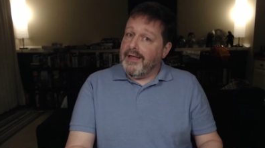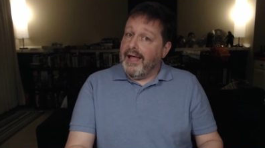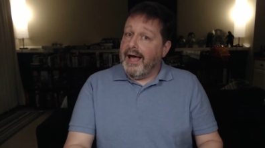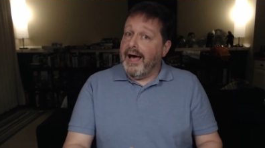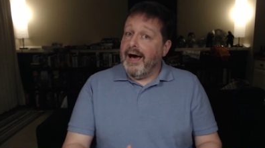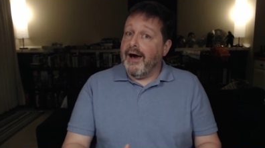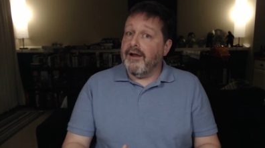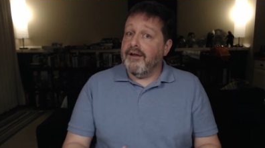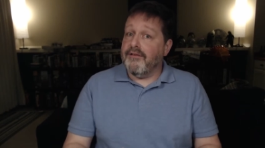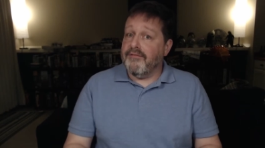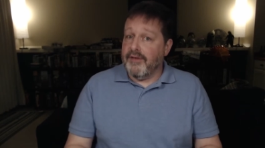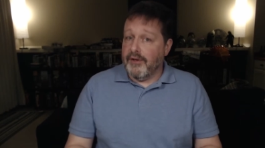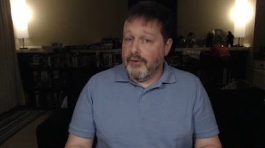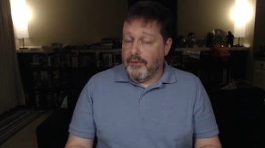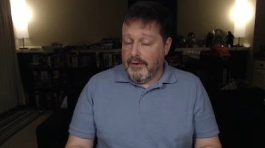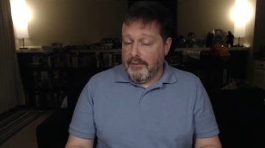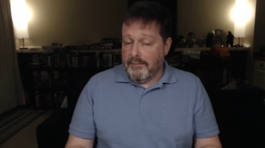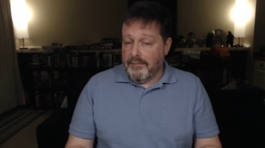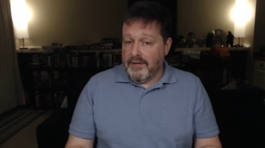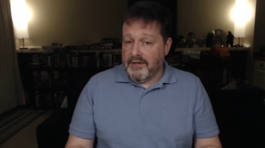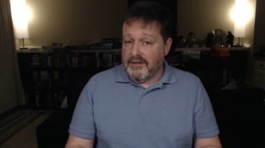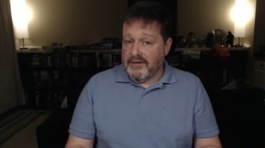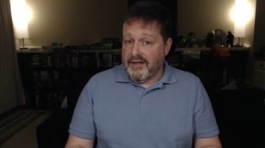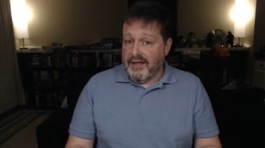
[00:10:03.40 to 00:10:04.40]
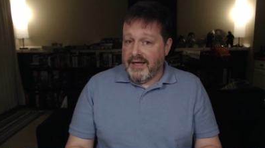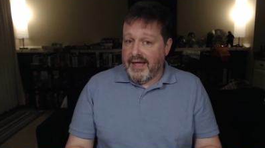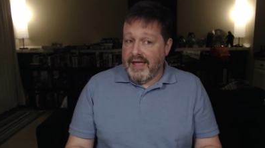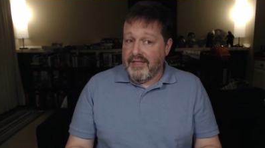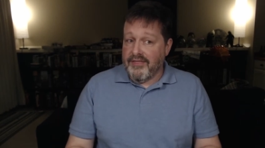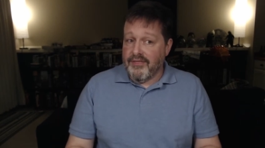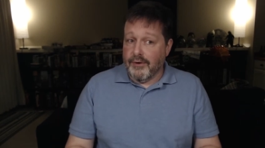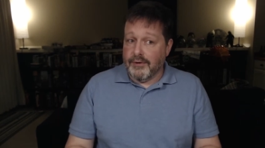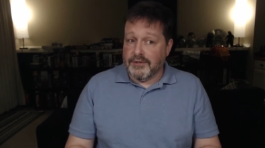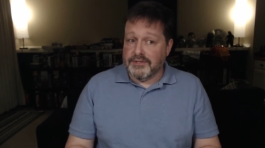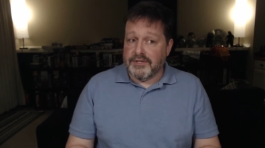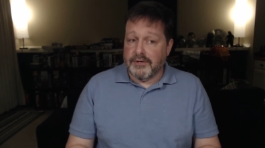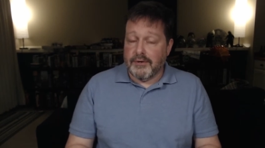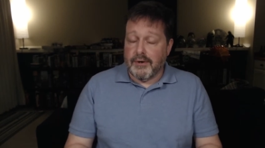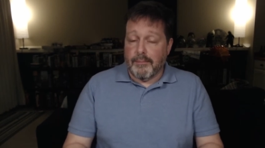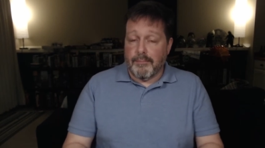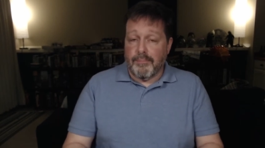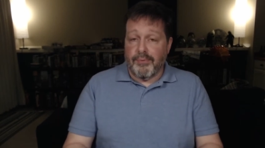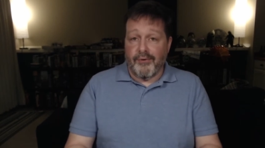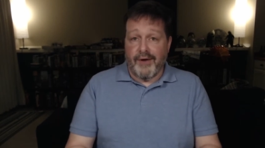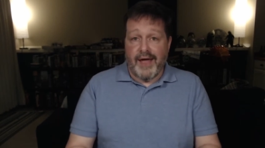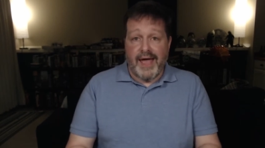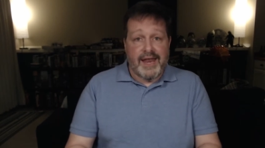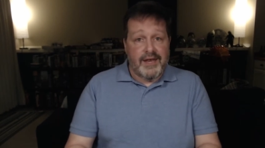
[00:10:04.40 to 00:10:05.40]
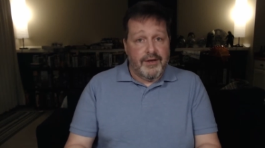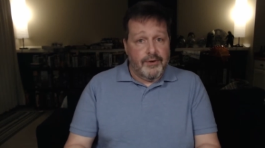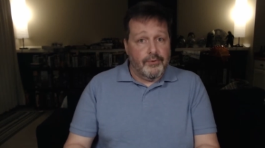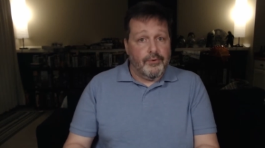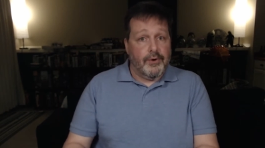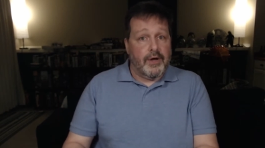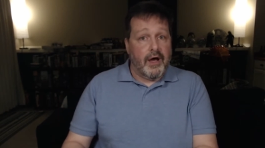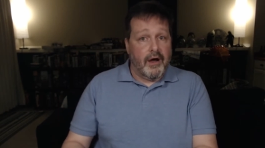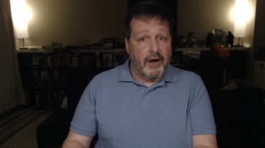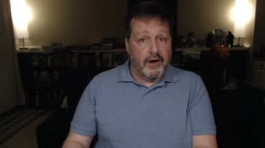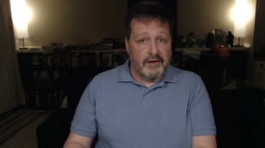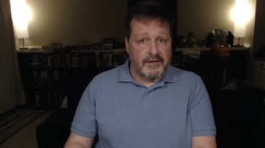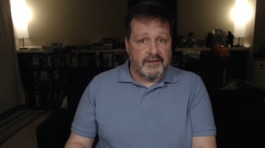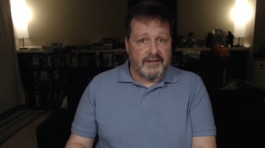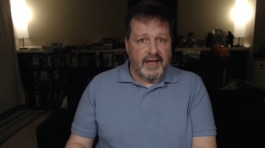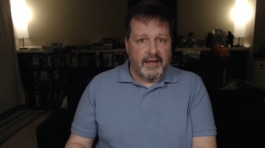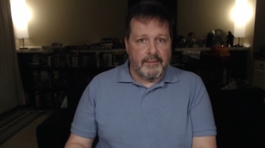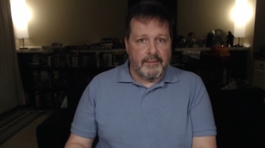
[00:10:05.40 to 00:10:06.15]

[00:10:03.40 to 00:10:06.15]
out of equipment, and those are a brand new card type